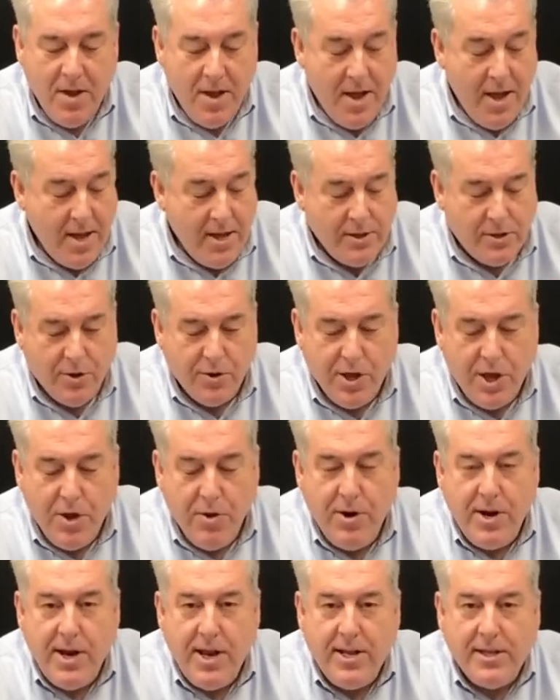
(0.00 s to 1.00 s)
So the
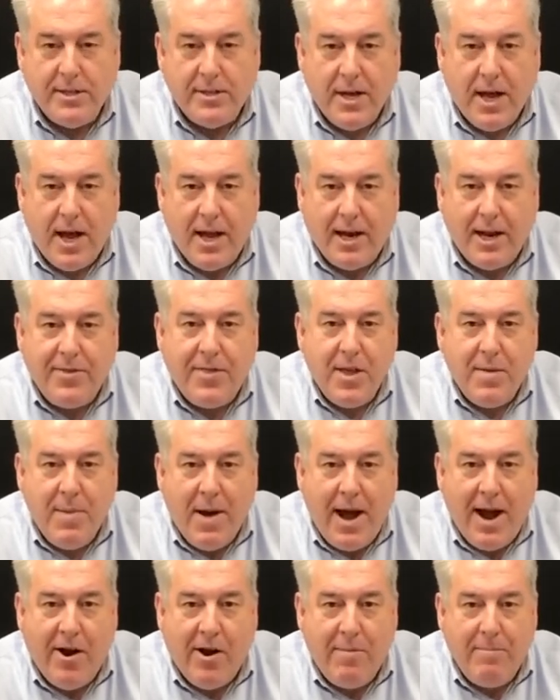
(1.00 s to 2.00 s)
unit is a
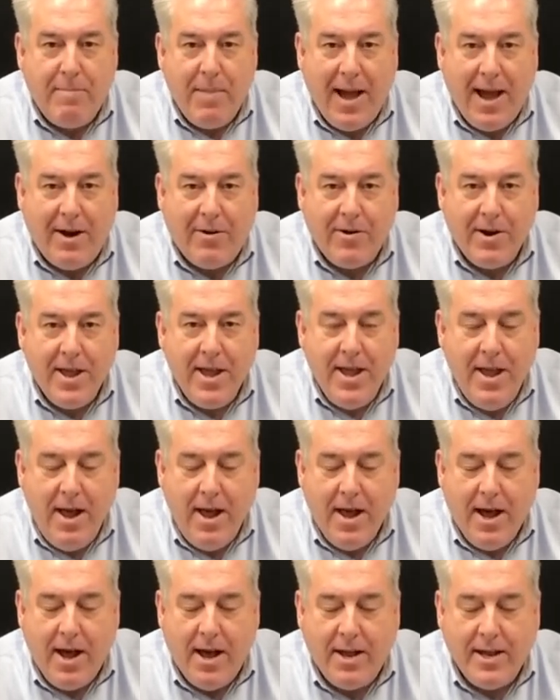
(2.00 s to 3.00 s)
lithium-ion battery
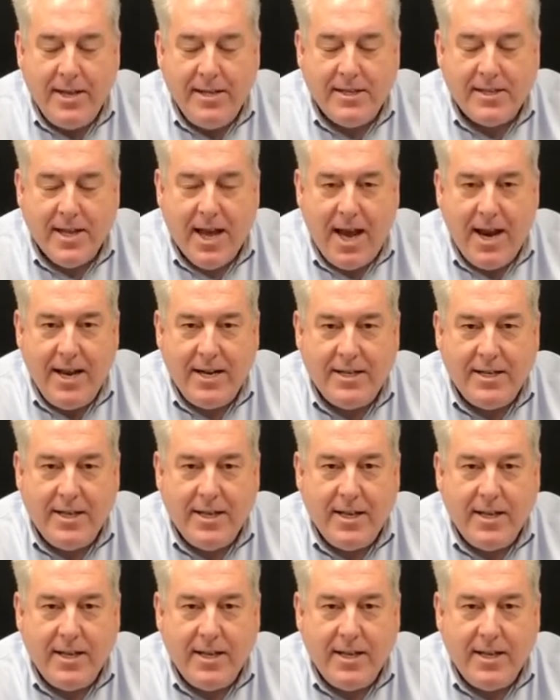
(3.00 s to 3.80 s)
inside it.